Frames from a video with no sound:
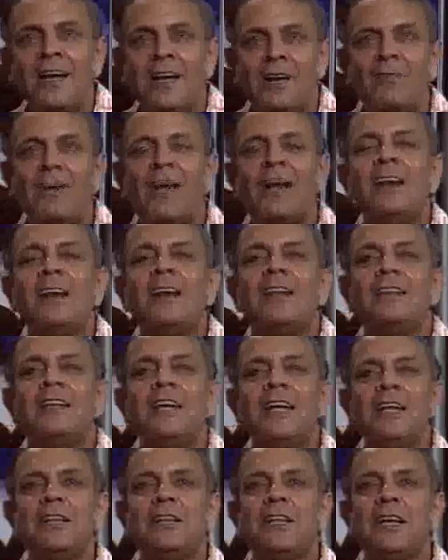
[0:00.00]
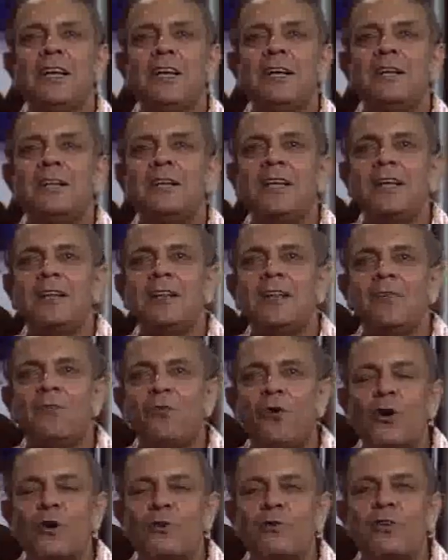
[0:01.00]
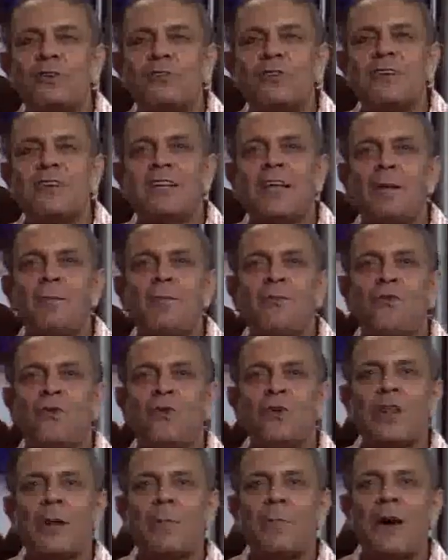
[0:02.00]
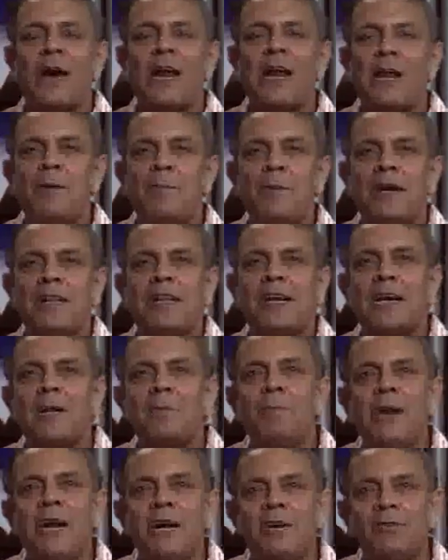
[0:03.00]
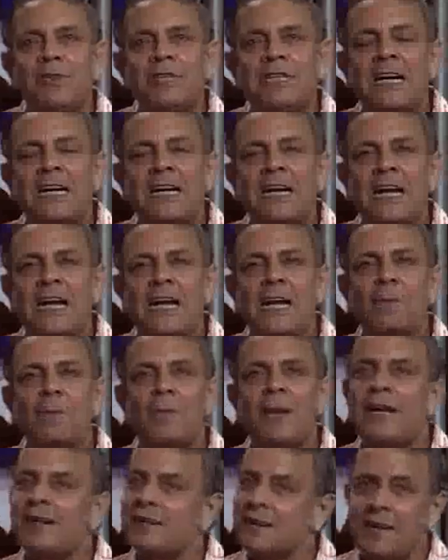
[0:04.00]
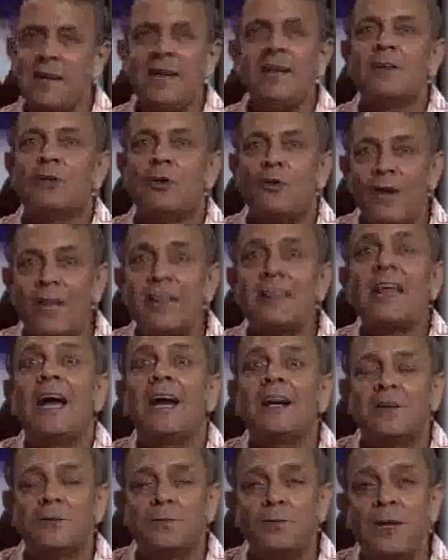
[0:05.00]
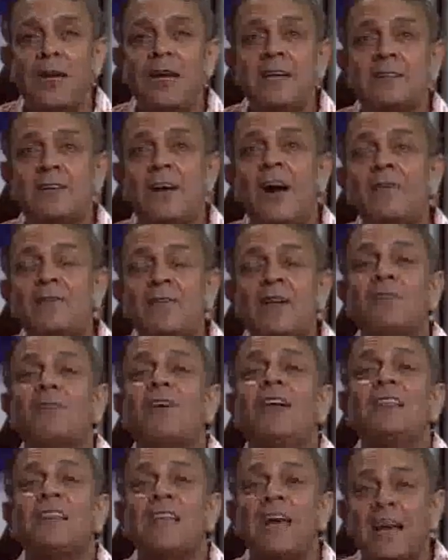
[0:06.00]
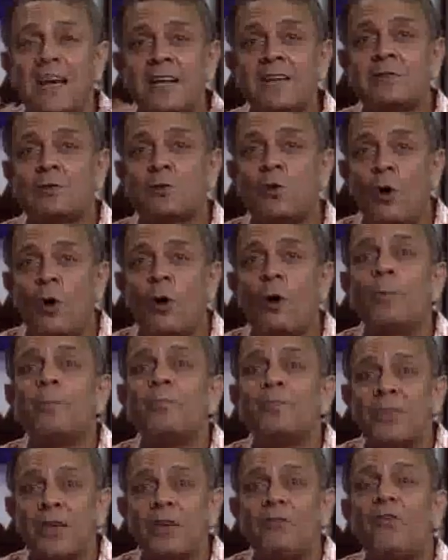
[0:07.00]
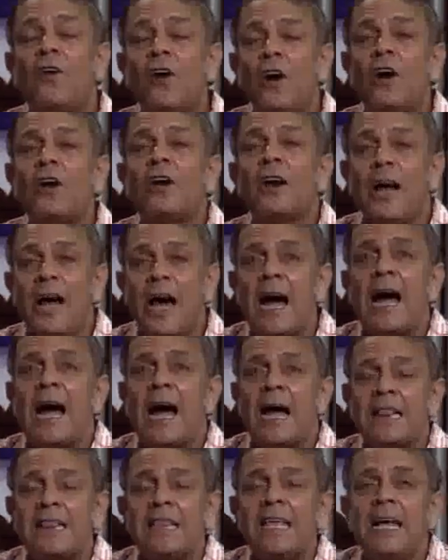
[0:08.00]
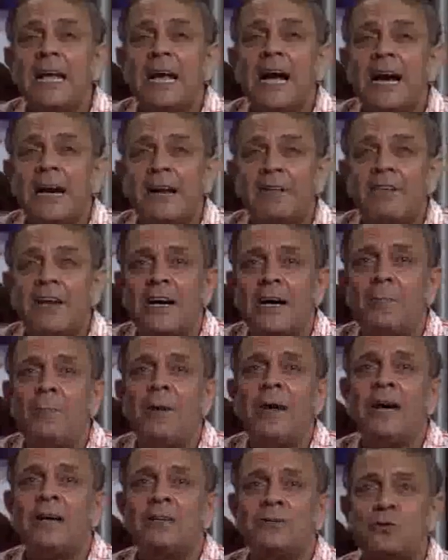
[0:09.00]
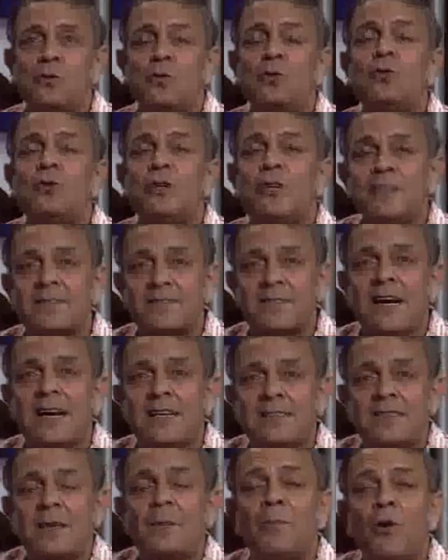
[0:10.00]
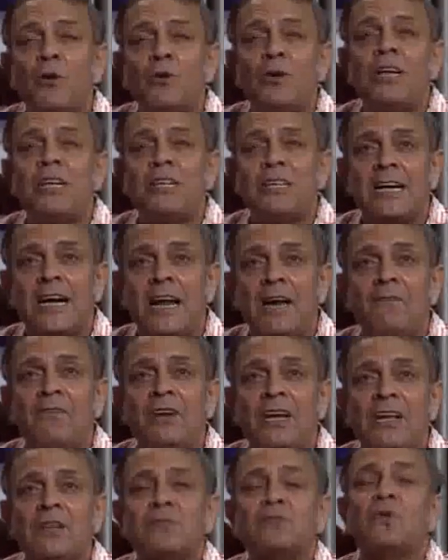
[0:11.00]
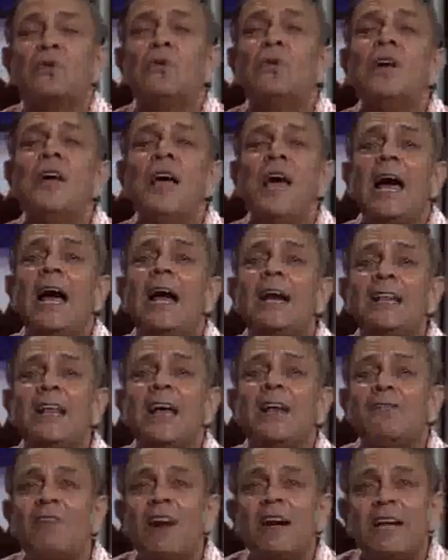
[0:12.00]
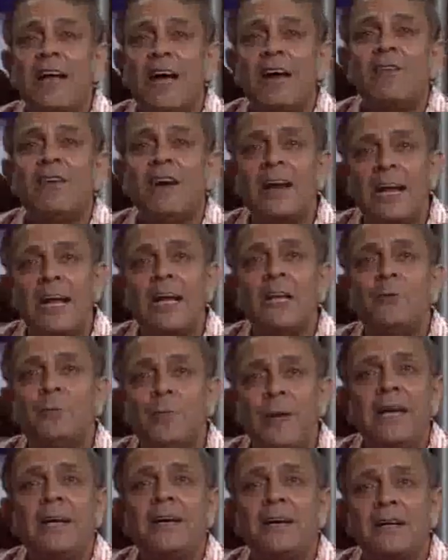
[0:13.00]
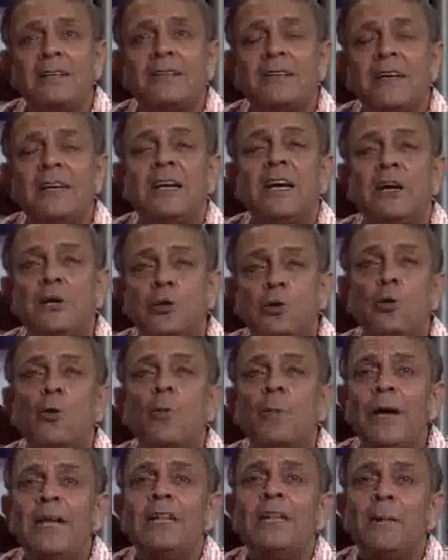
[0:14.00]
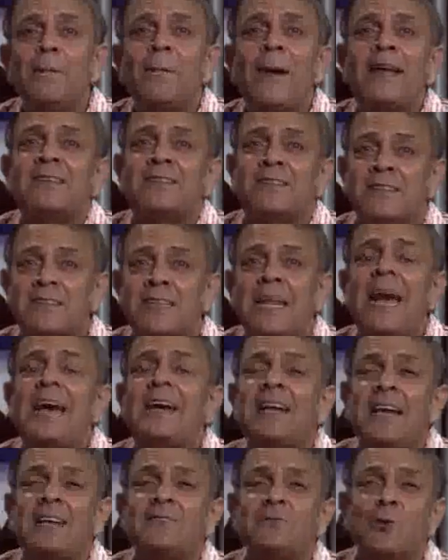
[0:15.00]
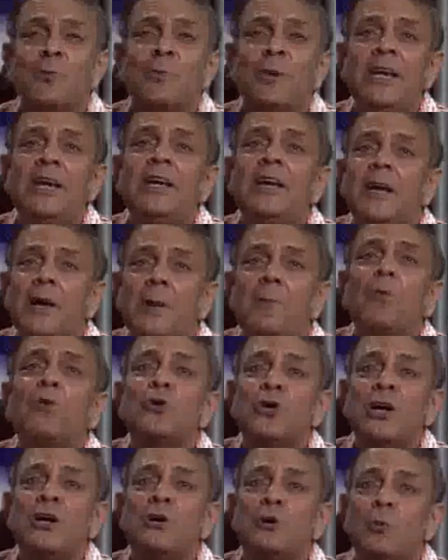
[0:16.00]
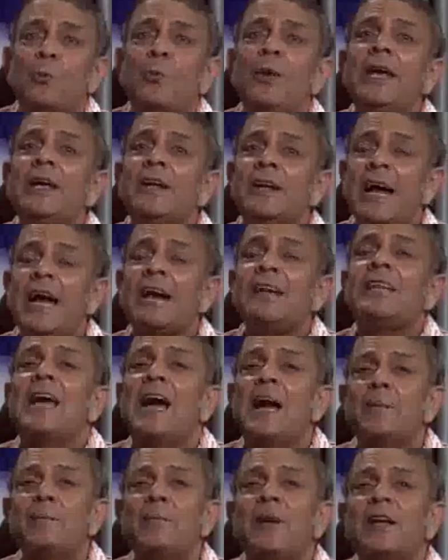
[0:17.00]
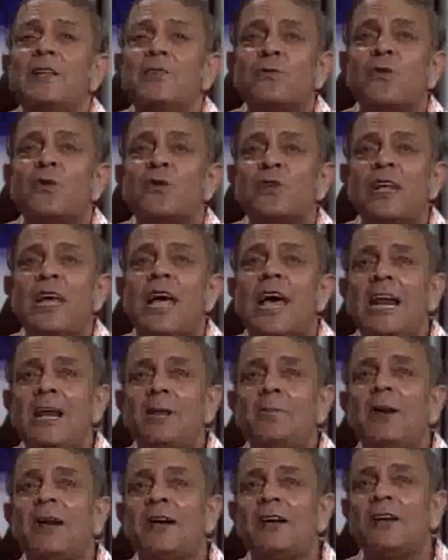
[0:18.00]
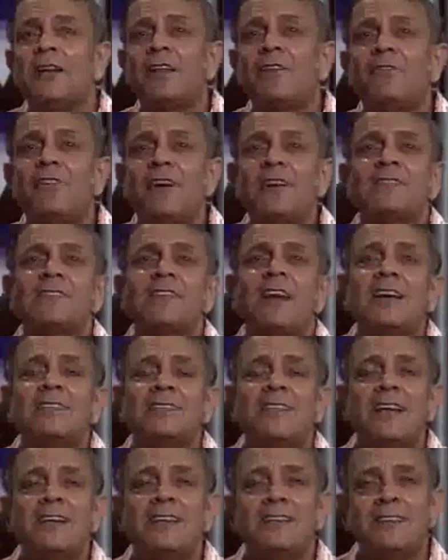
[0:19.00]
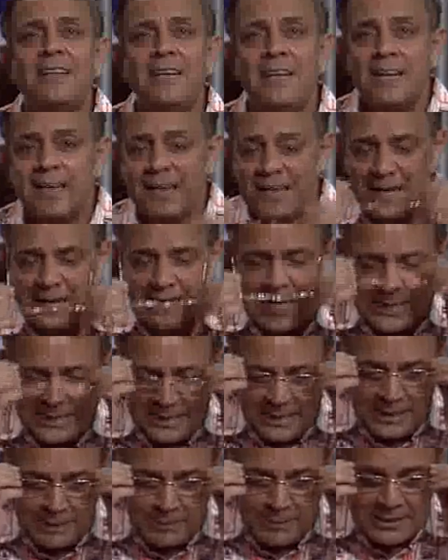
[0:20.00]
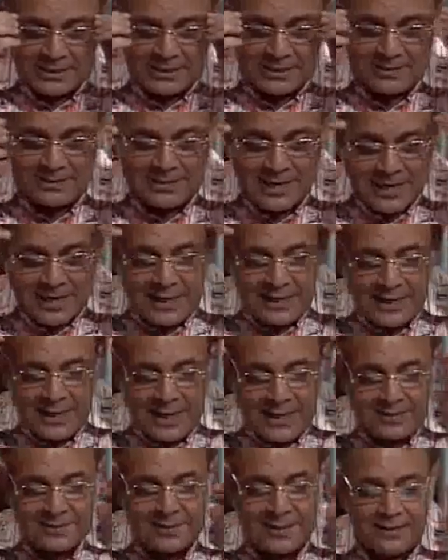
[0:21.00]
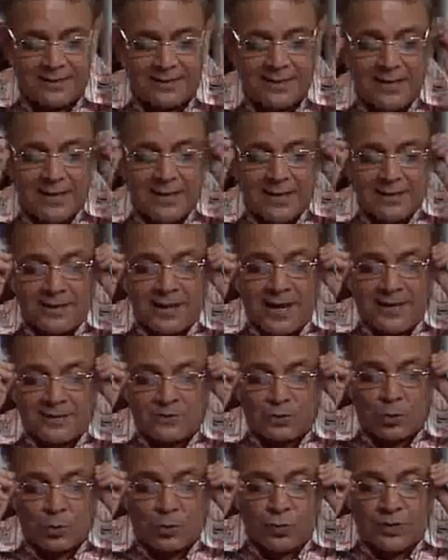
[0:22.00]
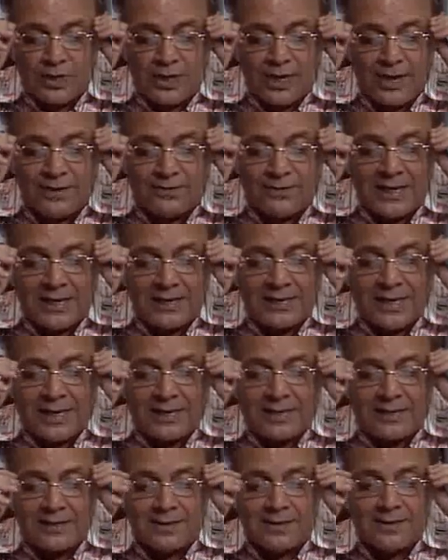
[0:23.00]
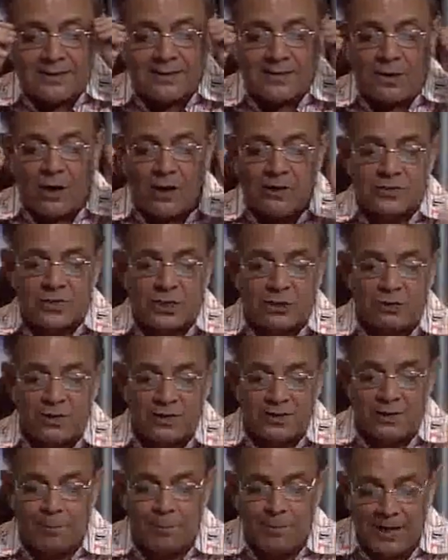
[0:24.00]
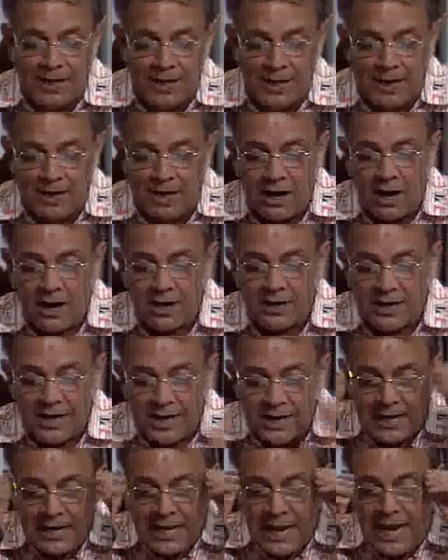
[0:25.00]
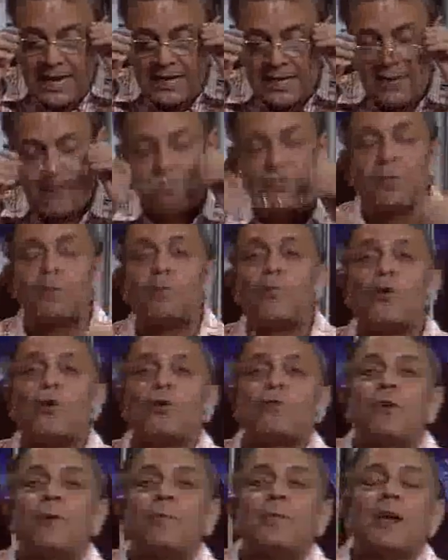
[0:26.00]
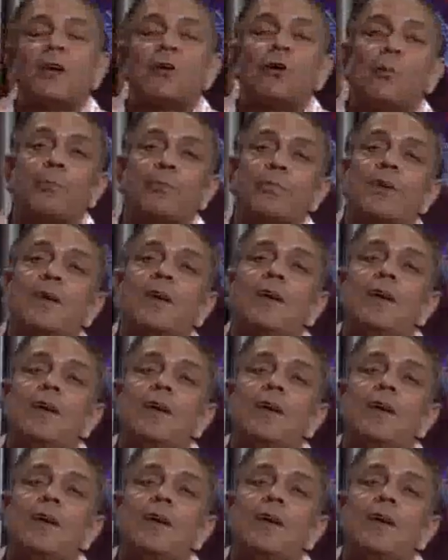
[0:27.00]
Well, the vote which was there before the parliament, the debate which had taken place, so well, that speaks of that, well, there is scope for a healthy kind of the debates to discuss about each and every issue, and then whatever is being considered to be the best, that has to be put into being, and that brings forth the element of the first task, that is the legitimation. Second task is task 2. They have said that it is constituency building or gaining active support from the groups.